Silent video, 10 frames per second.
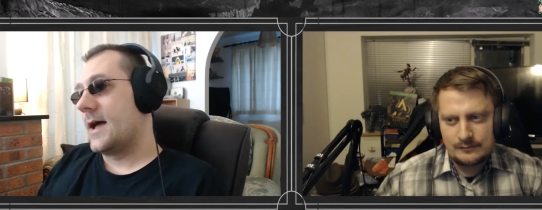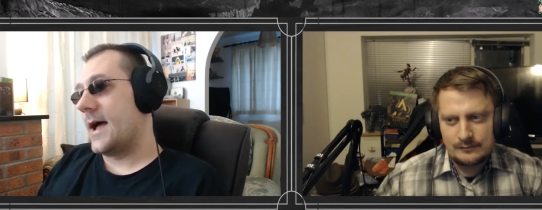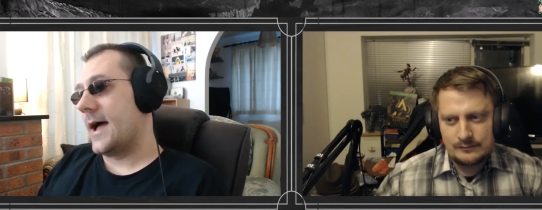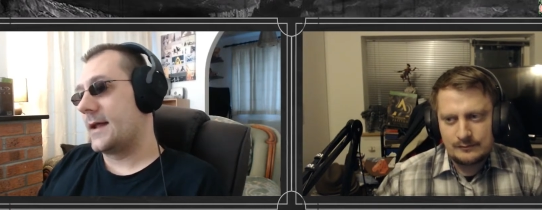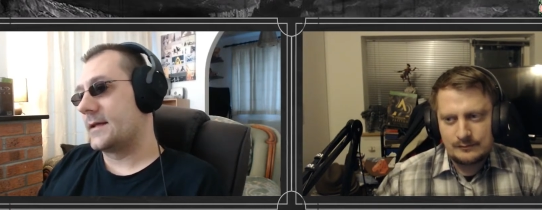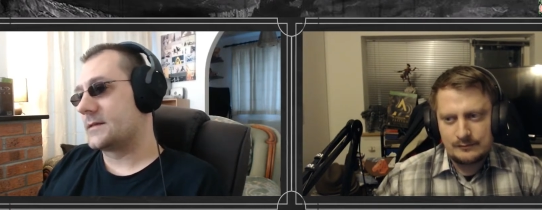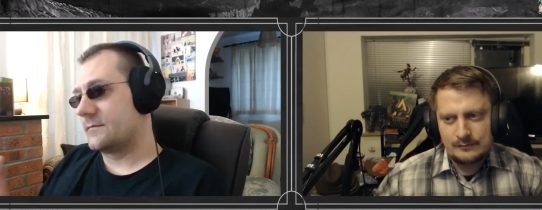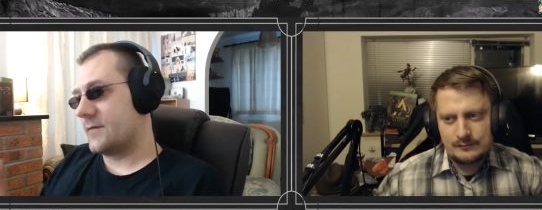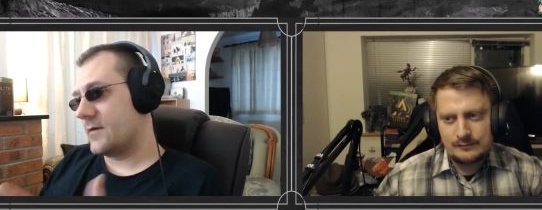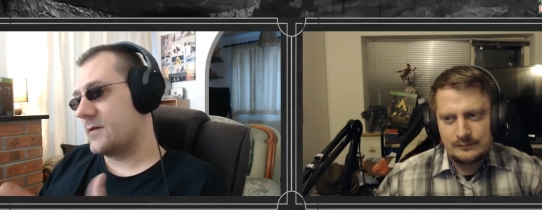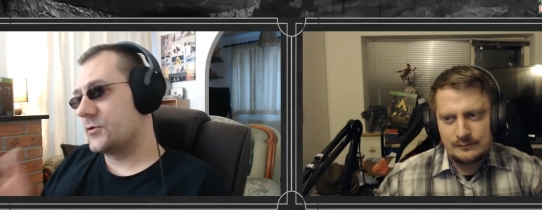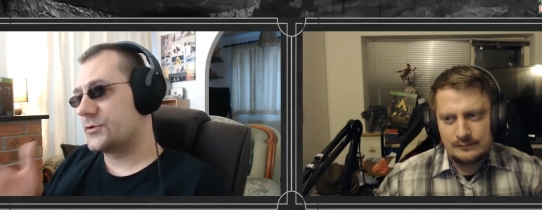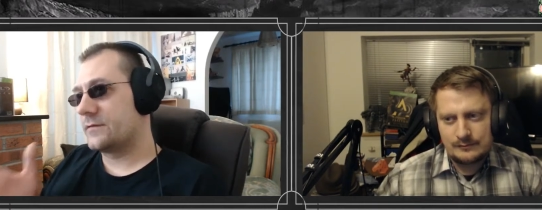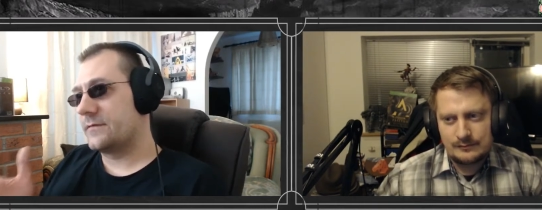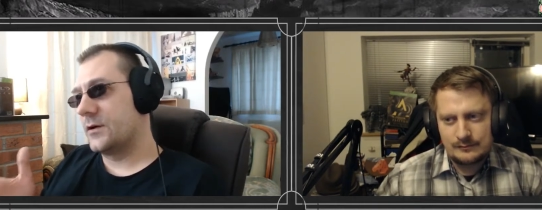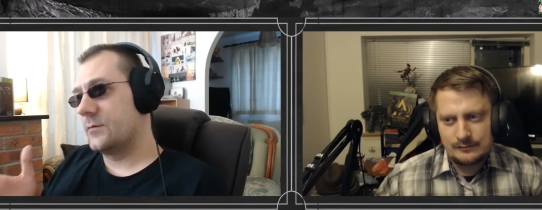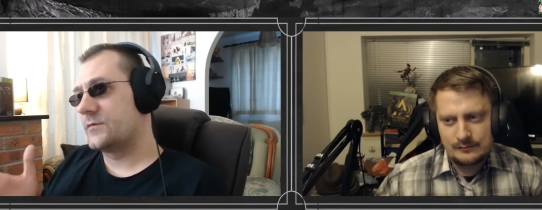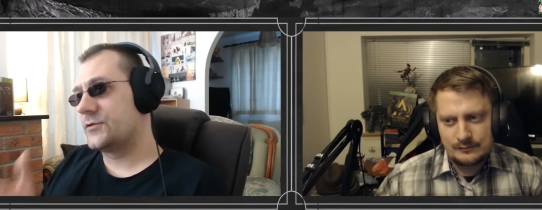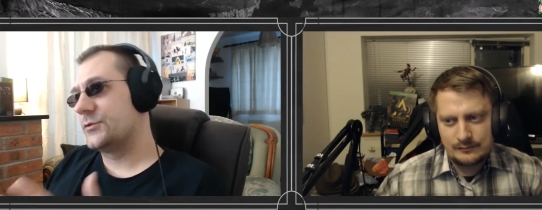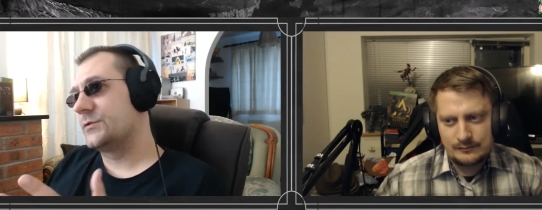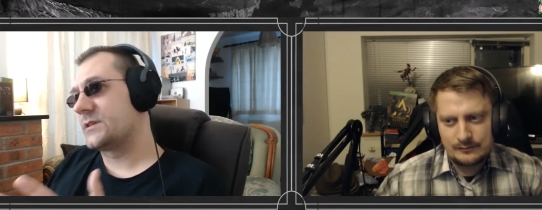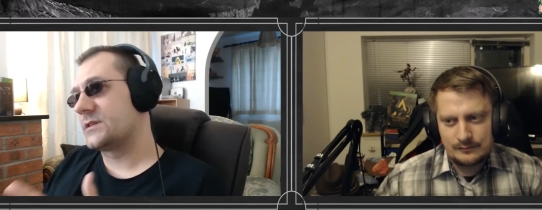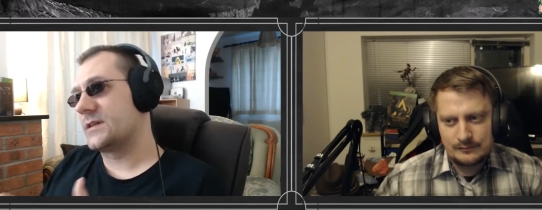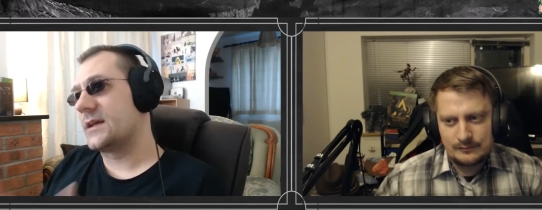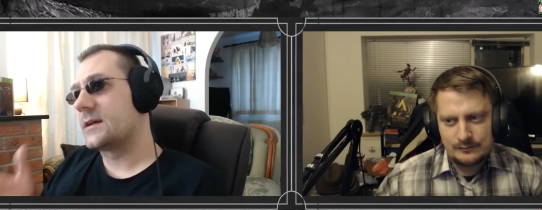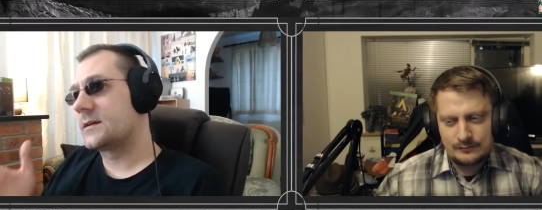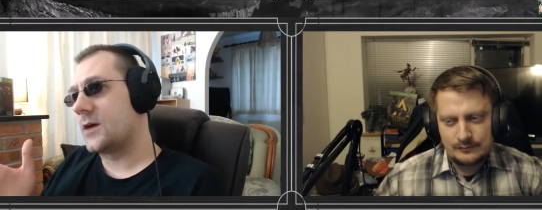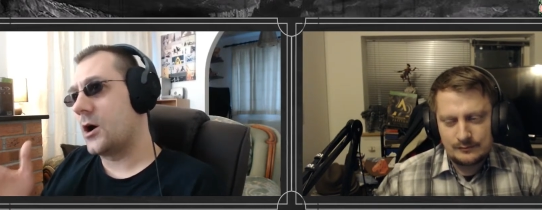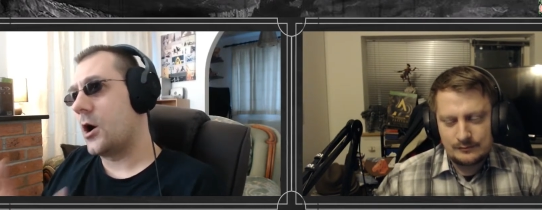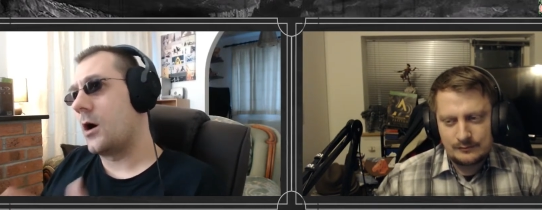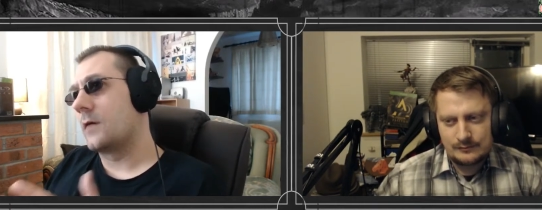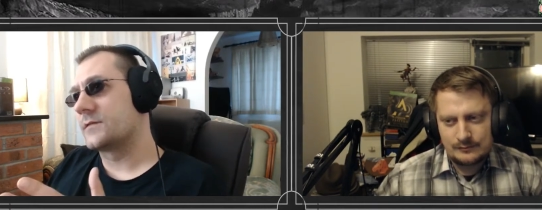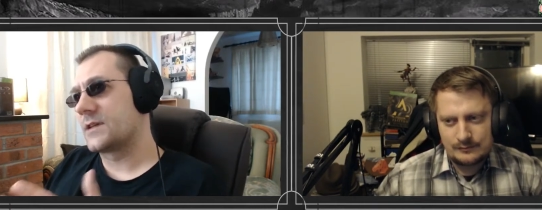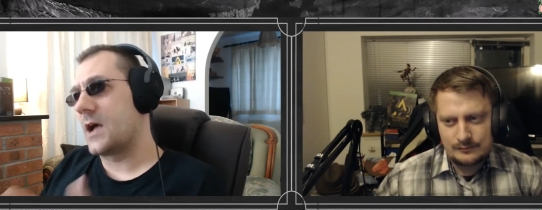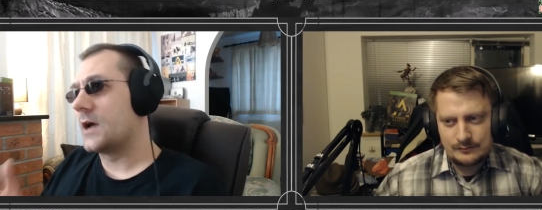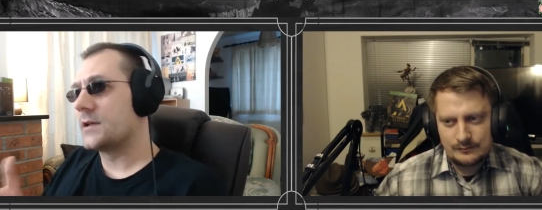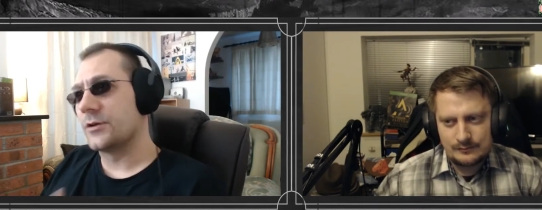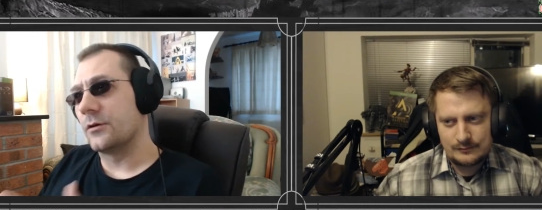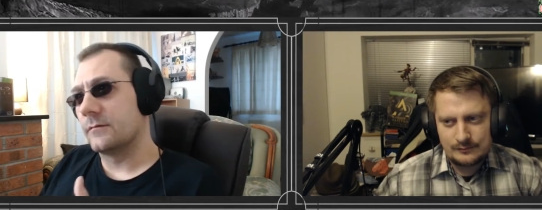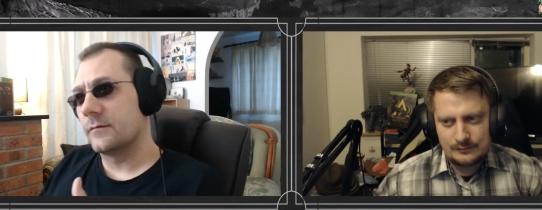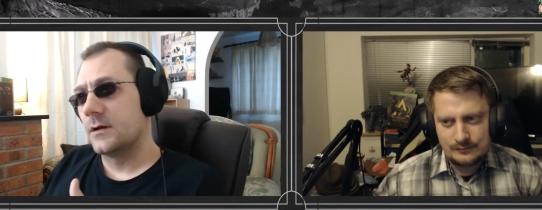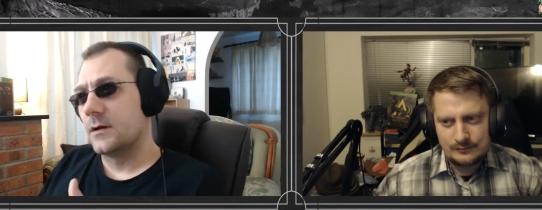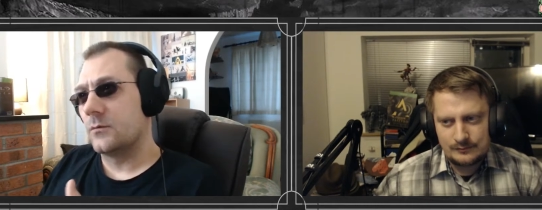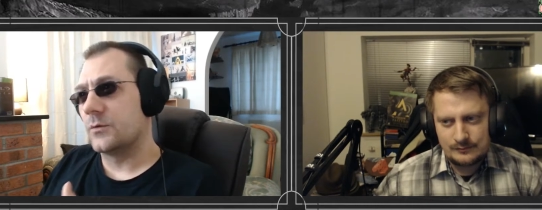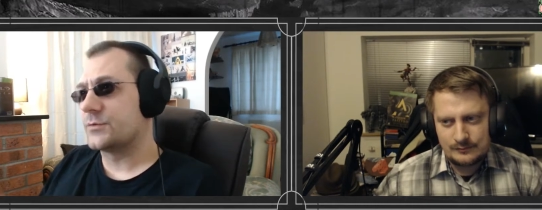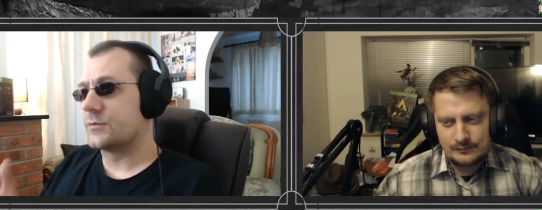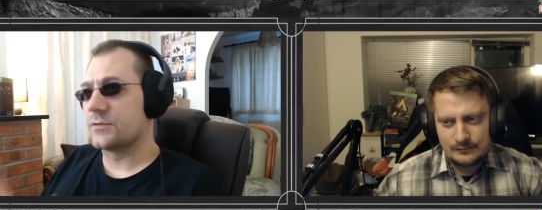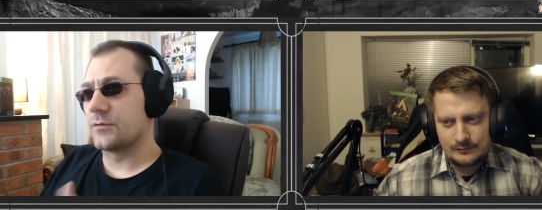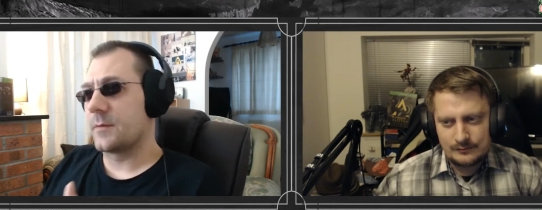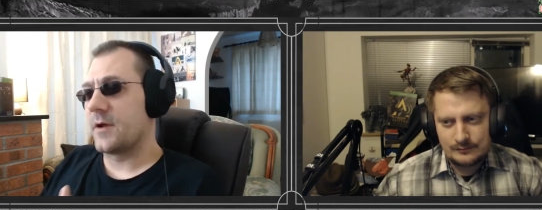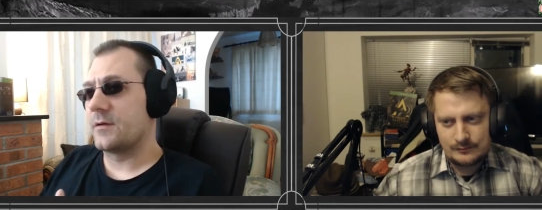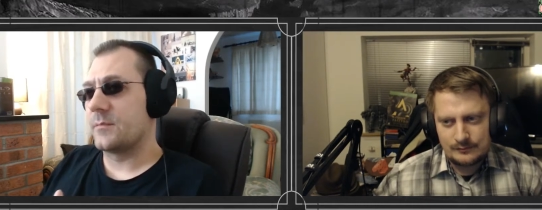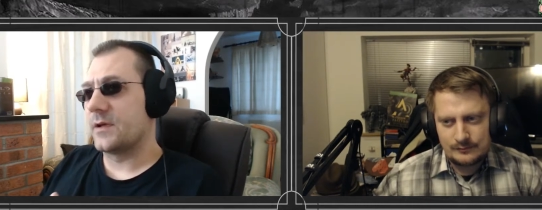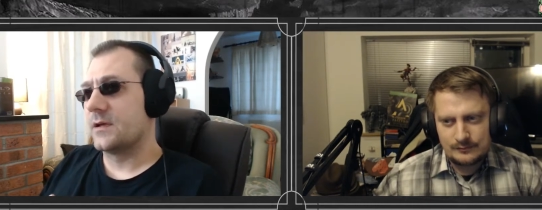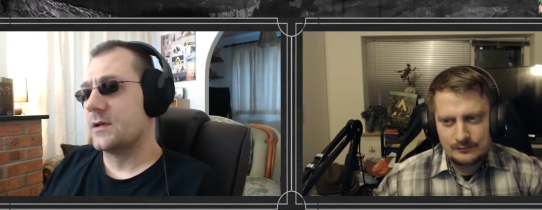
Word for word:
Speaker 1: And it's very much a film of two distinct halves, kind of, which we'll talk about in a bit.